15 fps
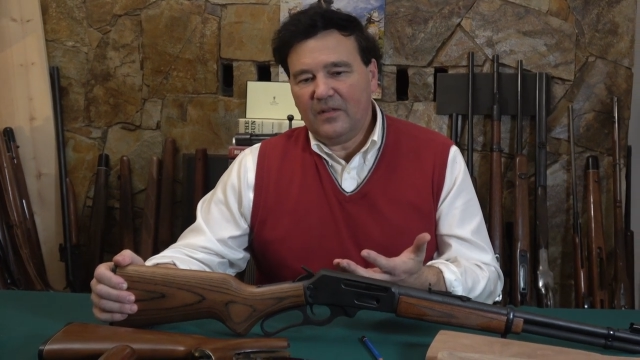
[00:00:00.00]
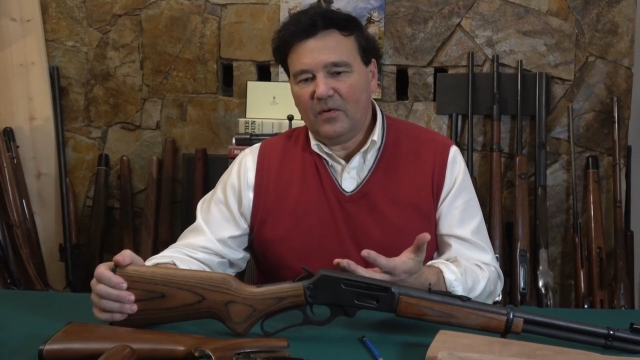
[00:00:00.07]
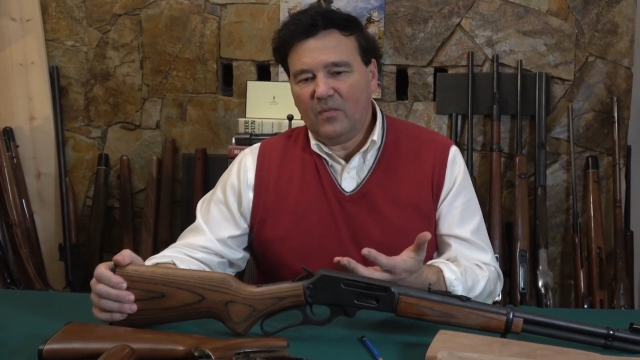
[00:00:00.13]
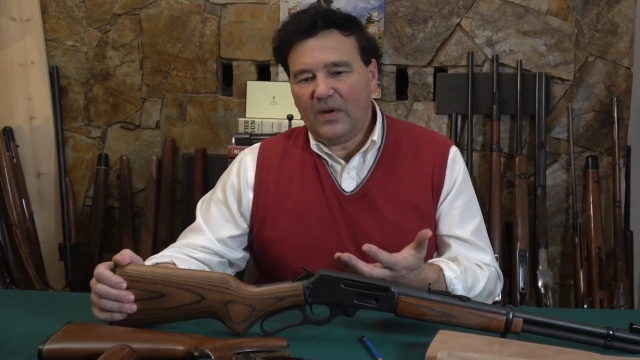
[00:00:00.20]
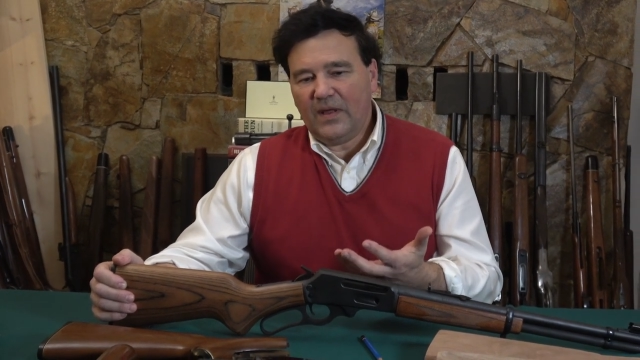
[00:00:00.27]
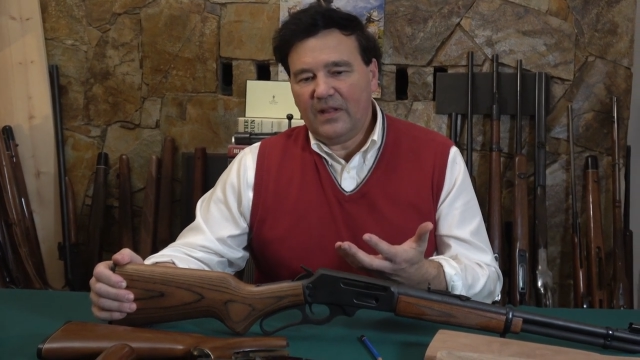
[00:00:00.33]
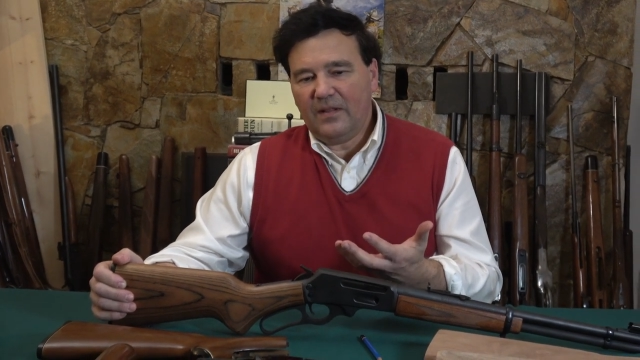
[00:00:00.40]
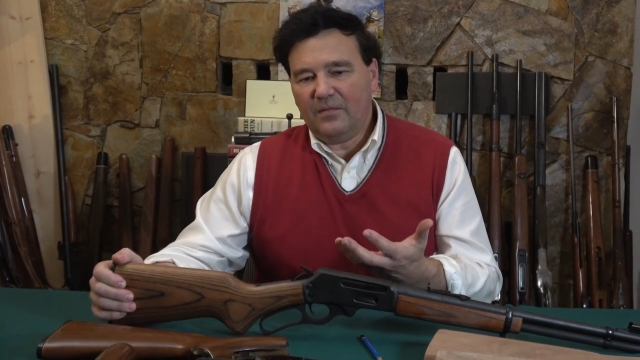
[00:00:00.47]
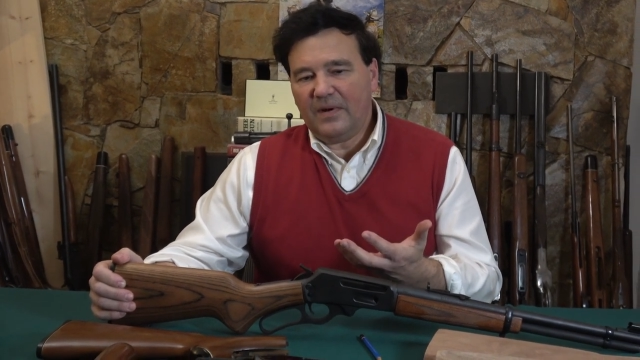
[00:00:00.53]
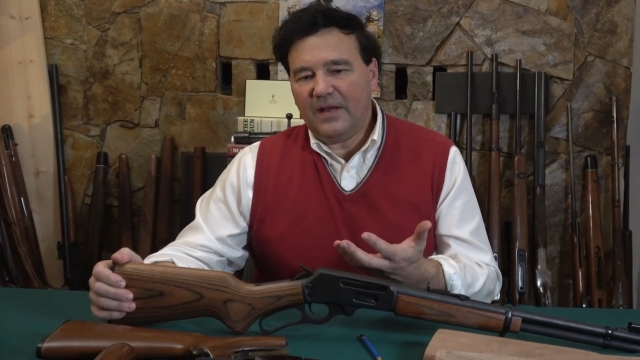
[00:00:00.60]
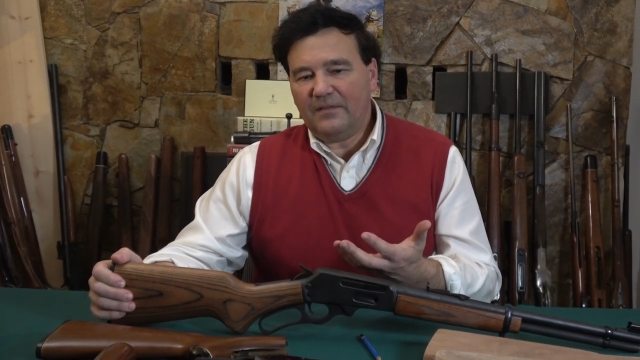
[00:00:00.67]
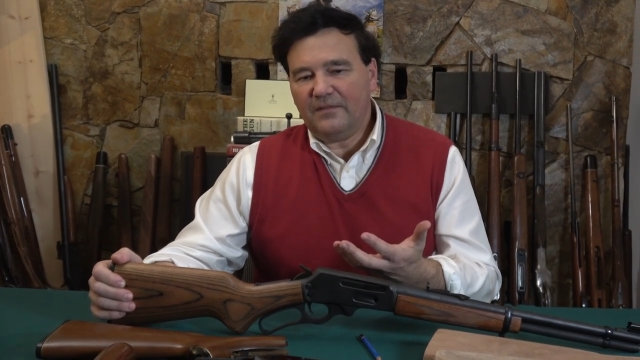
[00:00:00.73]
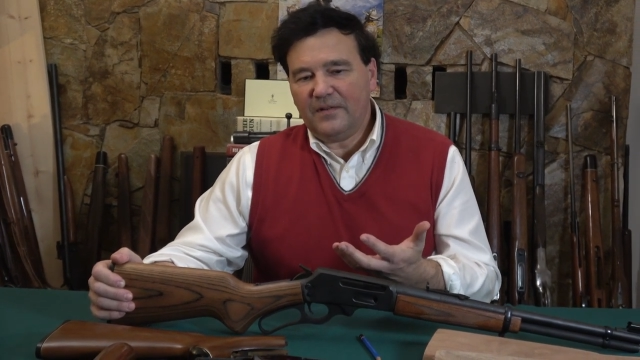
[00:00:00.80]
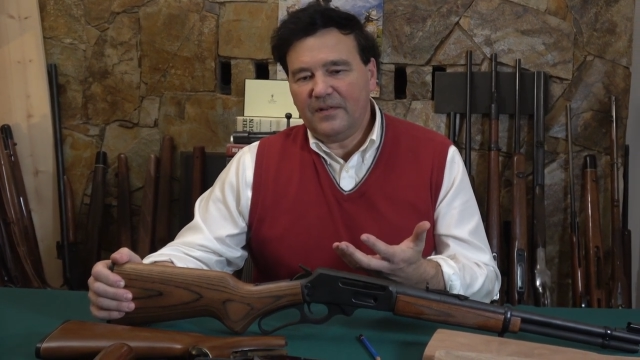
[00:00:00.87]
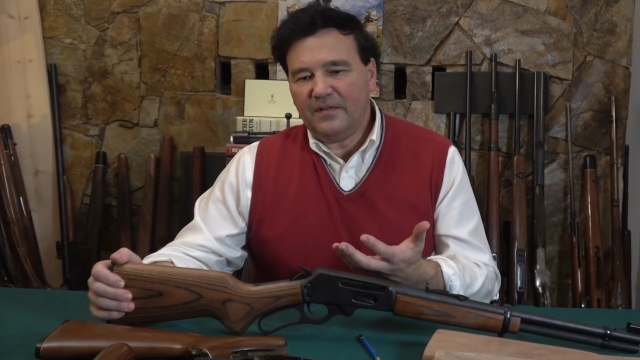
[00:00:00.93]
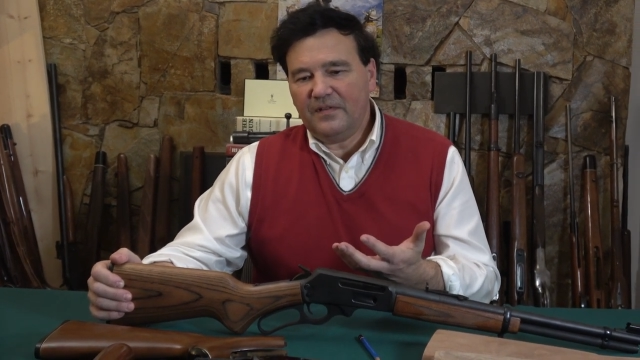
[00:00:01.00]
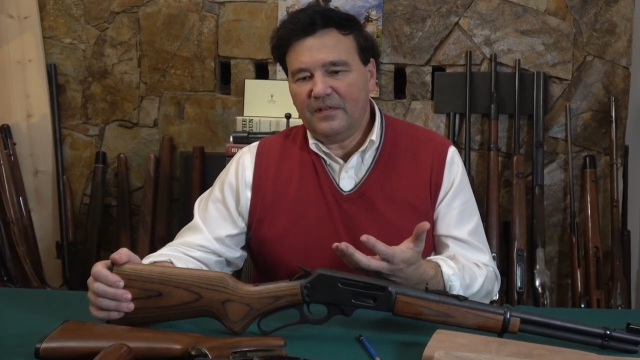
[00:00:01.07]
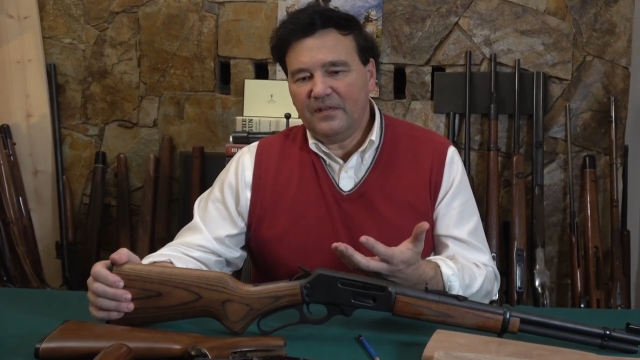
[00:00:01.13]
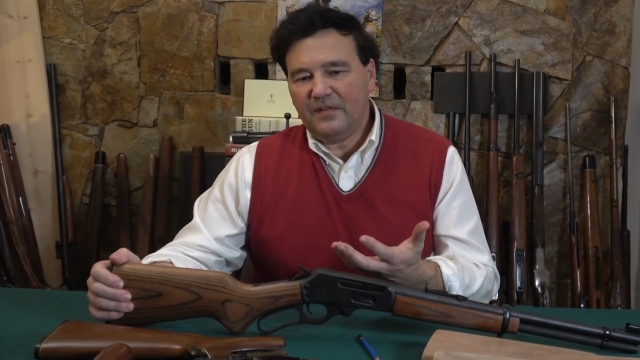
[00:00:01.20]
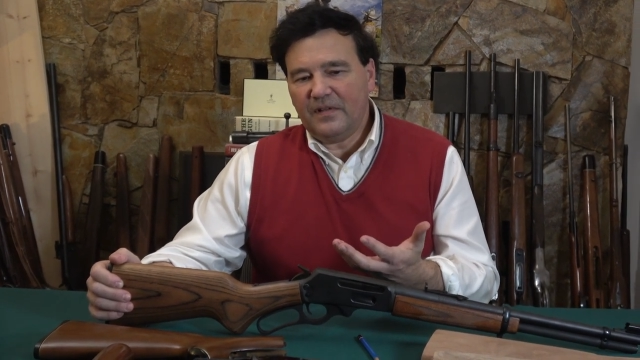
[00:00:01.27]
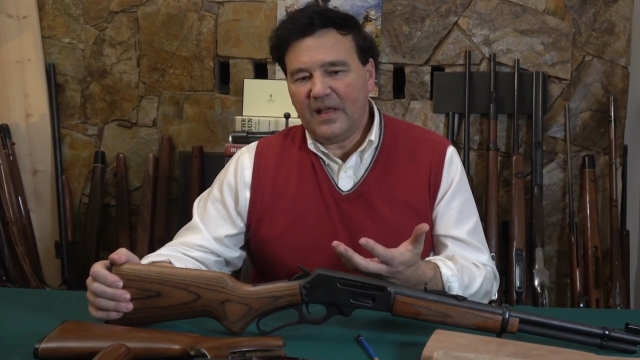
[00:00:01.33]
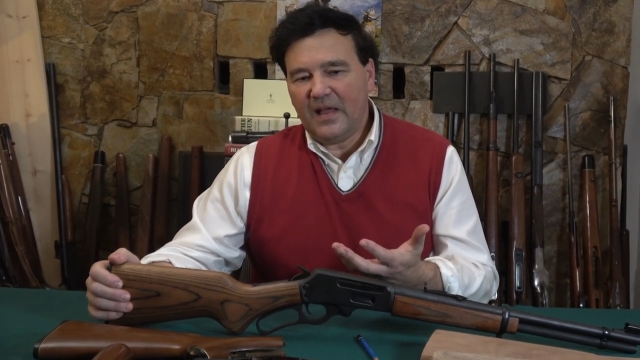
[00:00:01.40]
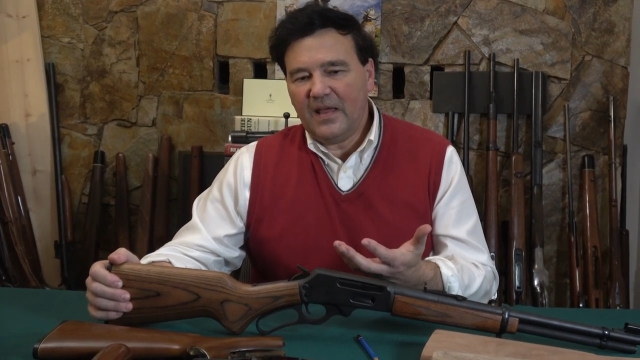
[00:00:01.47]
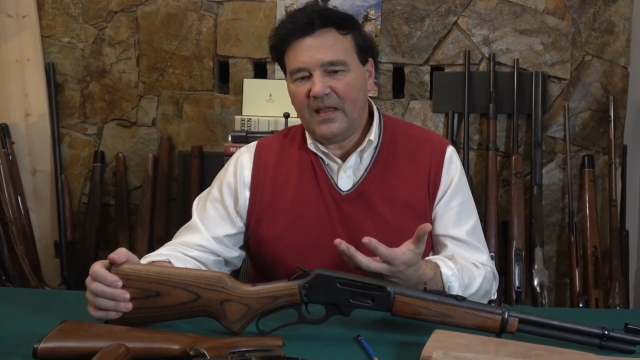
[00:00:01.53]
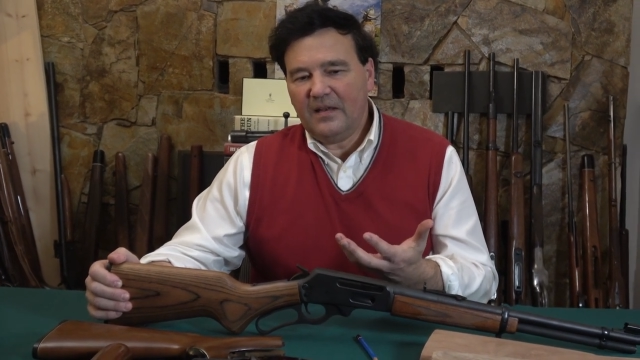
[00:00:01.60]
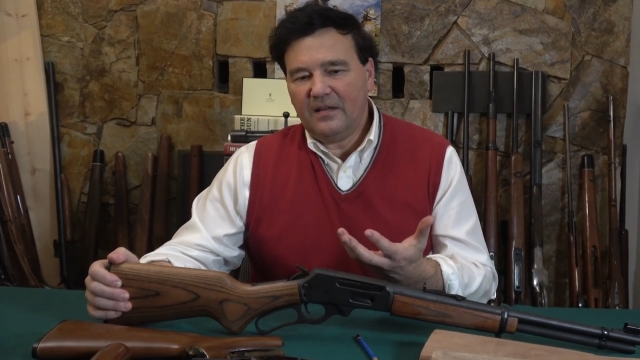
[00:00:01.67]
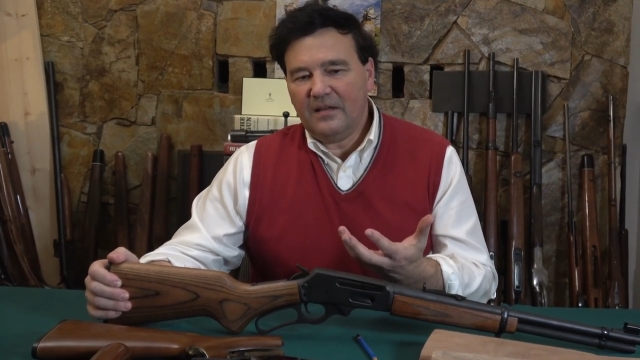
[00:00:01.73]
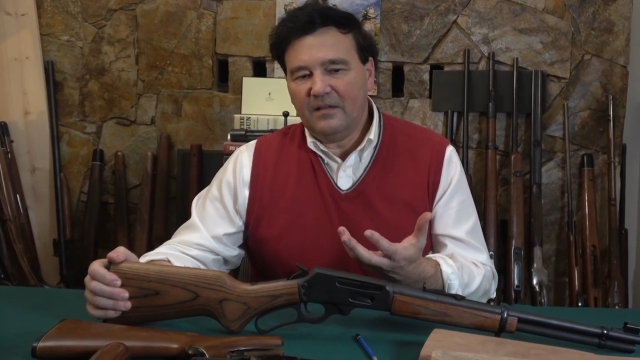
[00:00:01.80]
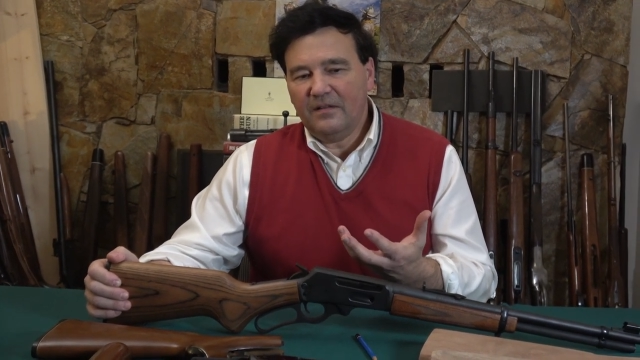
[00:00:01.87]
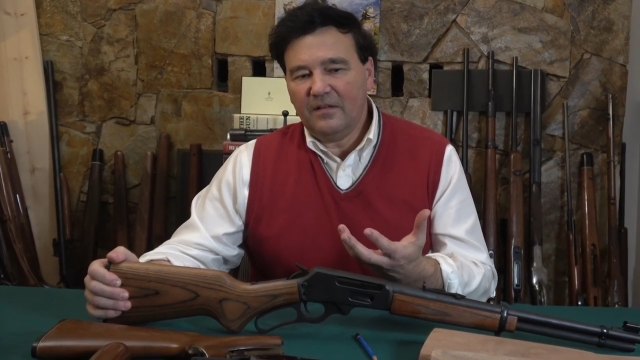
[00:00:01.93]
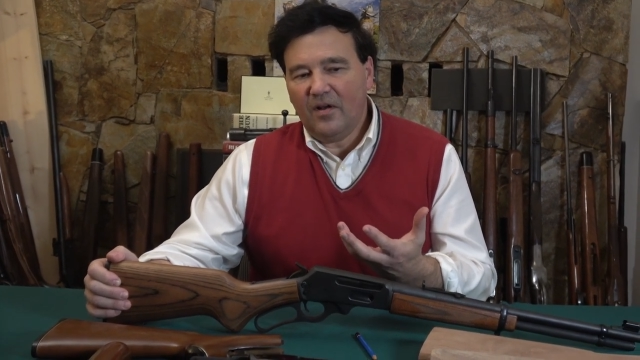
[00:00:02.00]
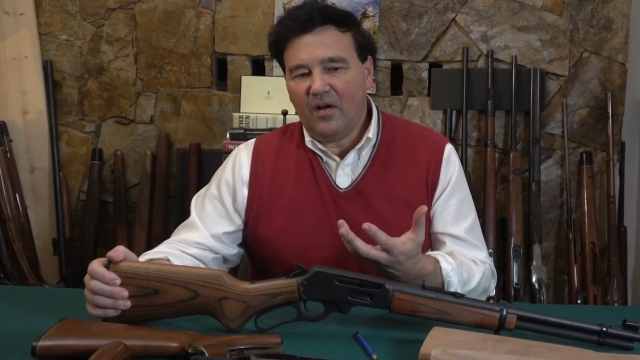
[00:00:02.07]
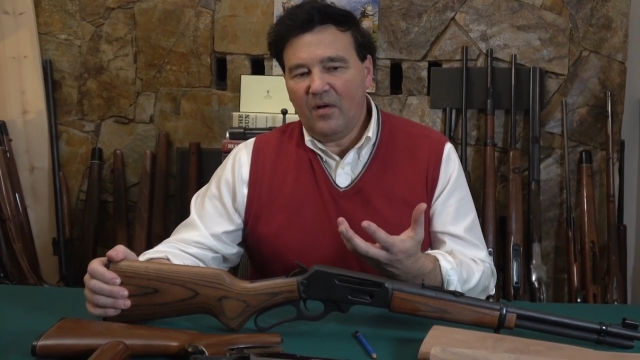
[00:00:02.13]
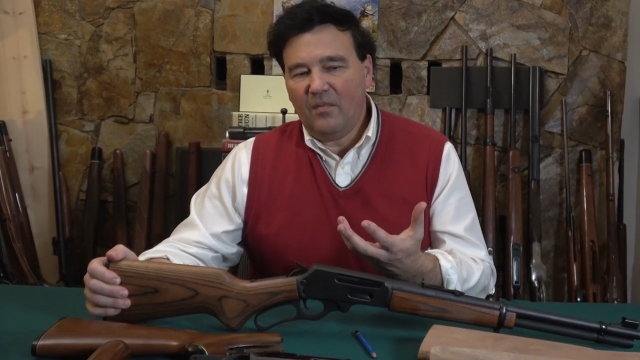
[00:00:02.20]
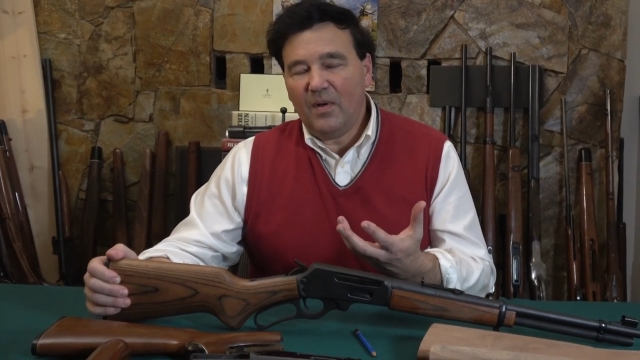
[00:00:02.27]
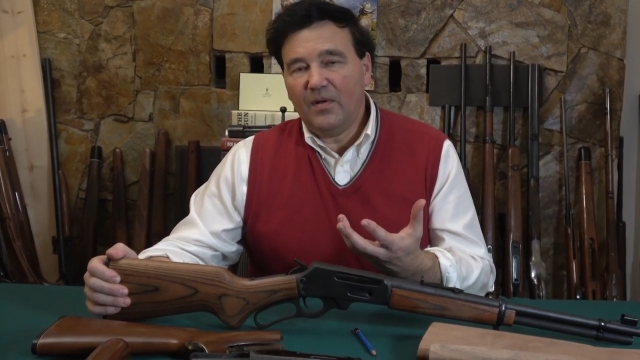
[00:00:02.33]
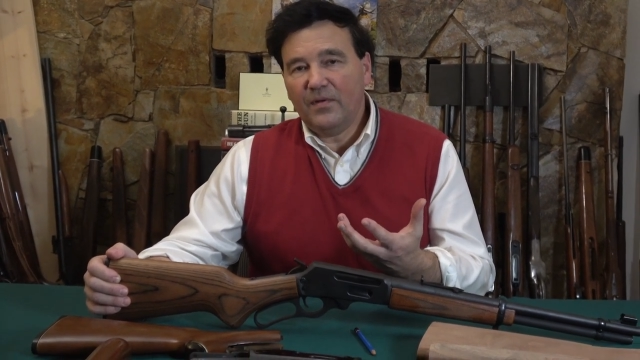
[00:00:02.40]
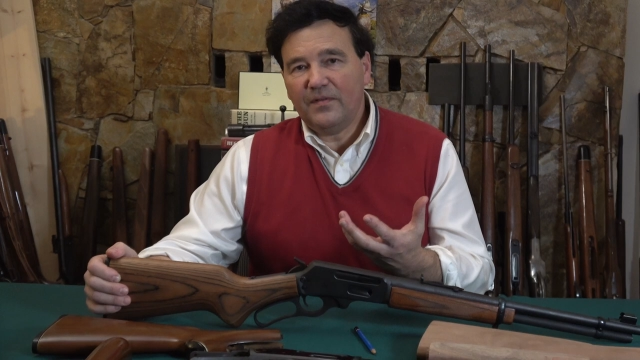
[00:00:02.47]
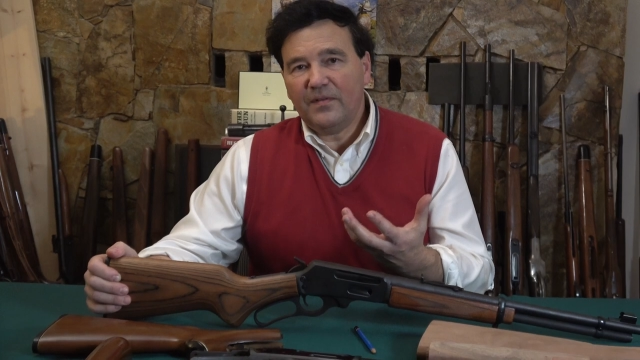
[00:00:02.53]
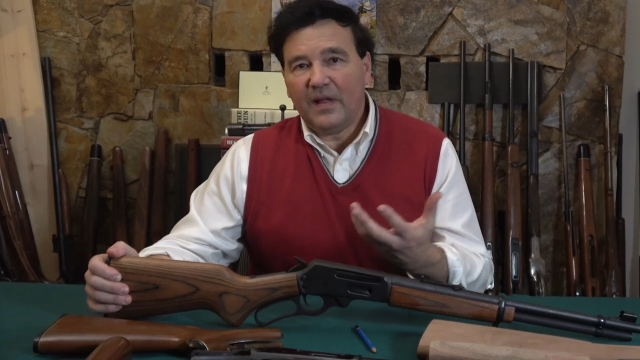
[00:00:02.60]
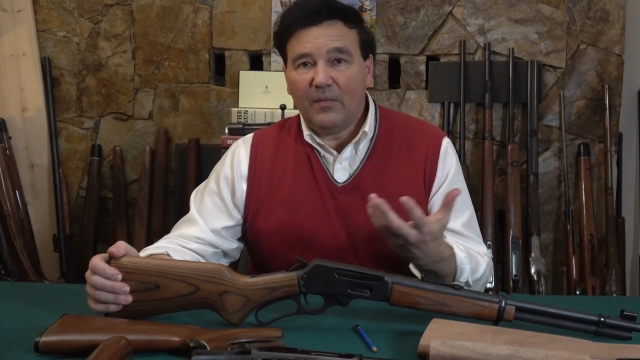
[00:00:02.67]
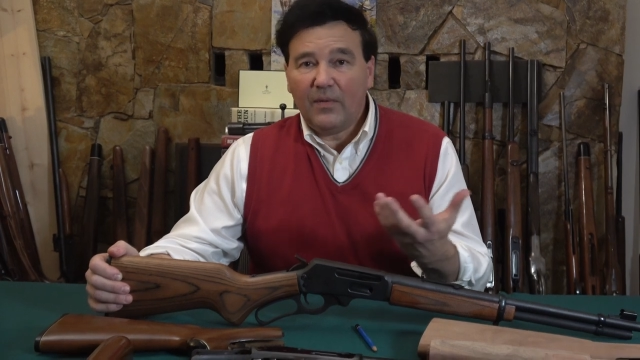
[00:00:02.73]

The way the rifle is designed is almost,